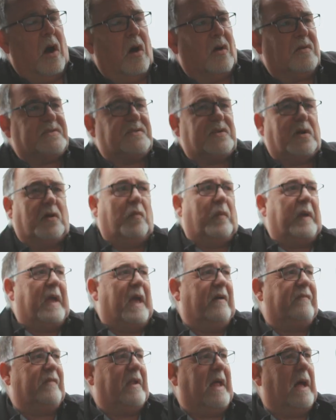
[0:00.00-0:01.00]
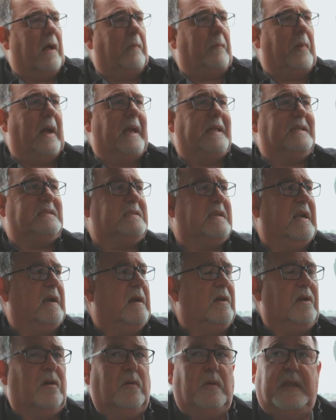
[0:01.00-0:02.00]
Also, we have an Alpine
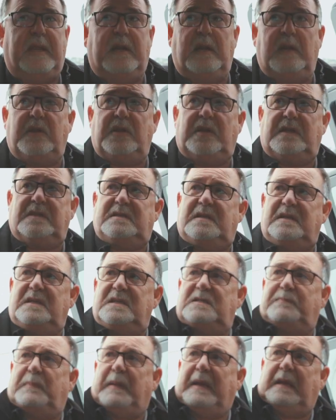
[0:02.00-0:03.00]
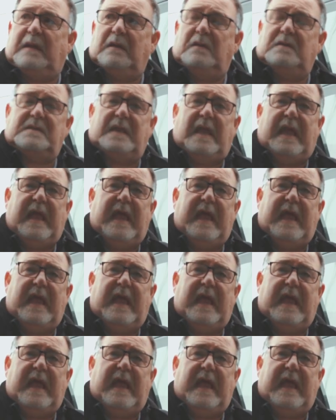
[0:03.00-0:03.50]
stereo in here. You can see speakers